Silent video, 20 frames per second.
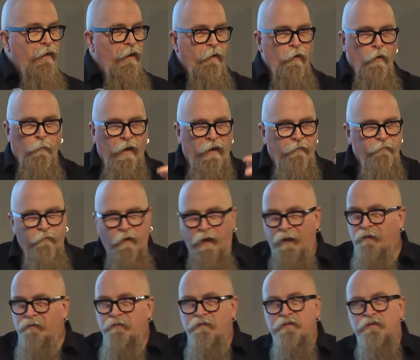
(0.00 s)
I know my
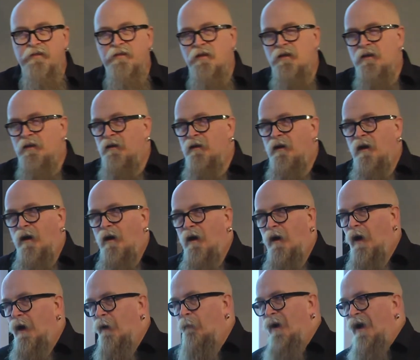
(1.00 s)
friends,
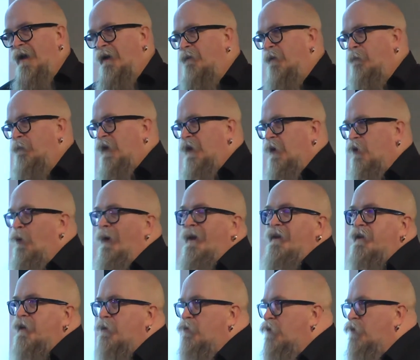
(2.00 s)
I might be acquainted